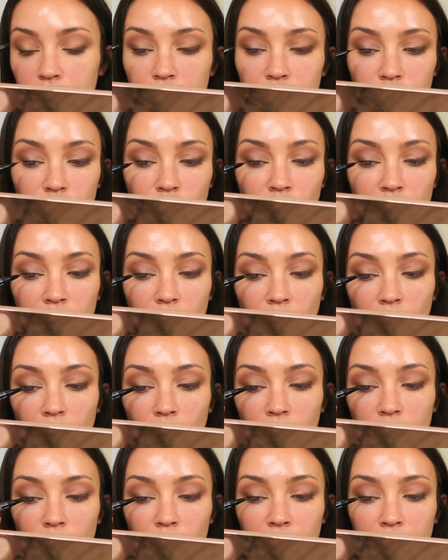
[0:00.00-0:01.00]
I'm going
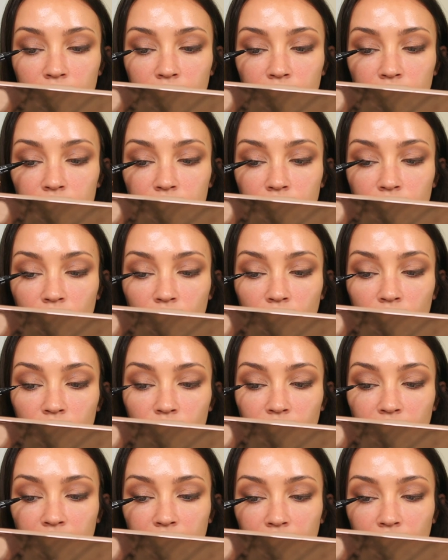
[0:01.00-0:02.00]
all the way in and all the
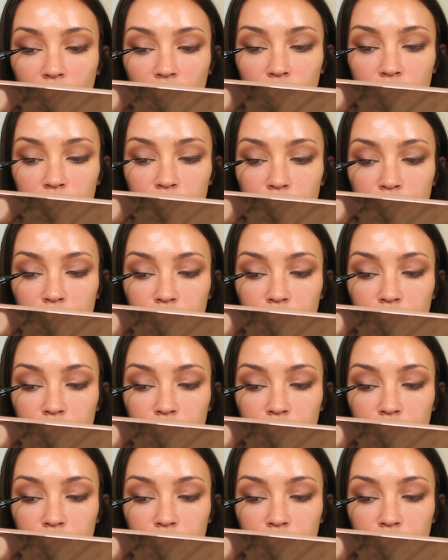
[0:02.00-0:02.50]
way out.